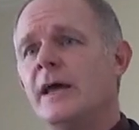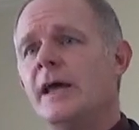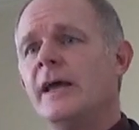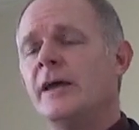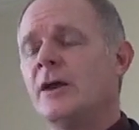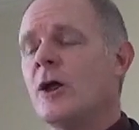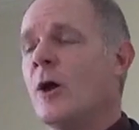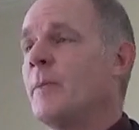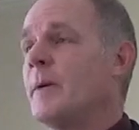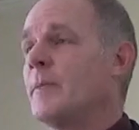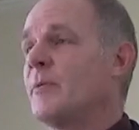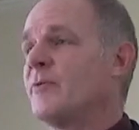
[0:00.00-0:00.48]

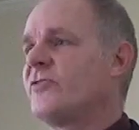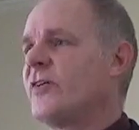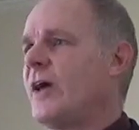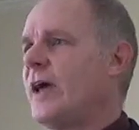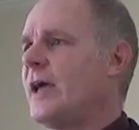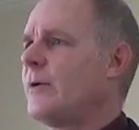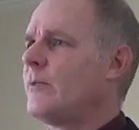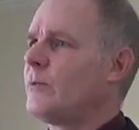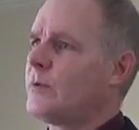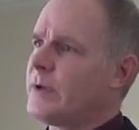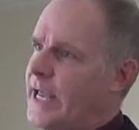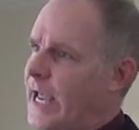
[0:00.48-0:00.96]
You know, people
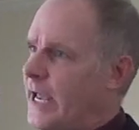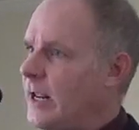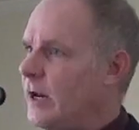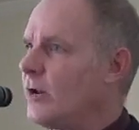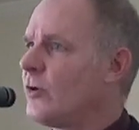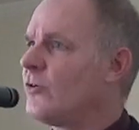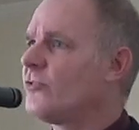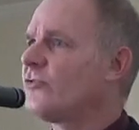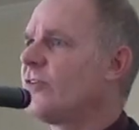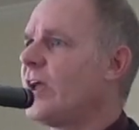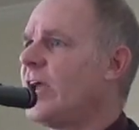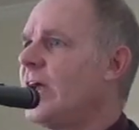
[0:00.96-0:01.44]
say, can't
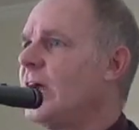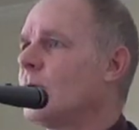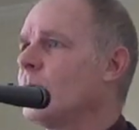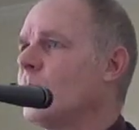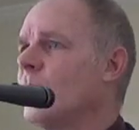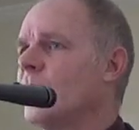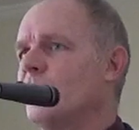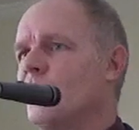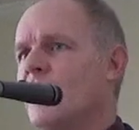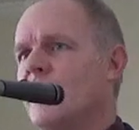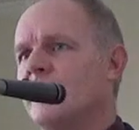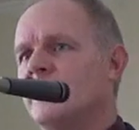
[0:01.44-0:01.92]
understand
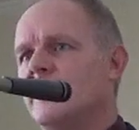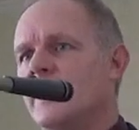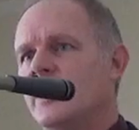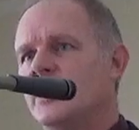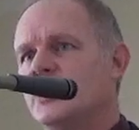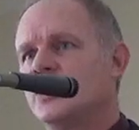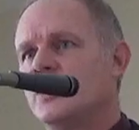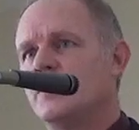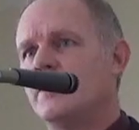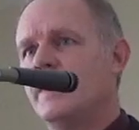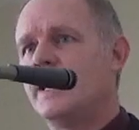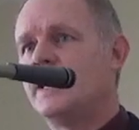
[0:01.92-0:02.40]
what
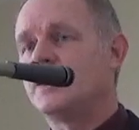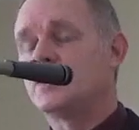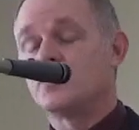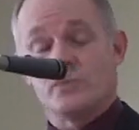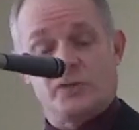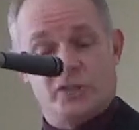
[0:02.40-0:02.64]
revelation means.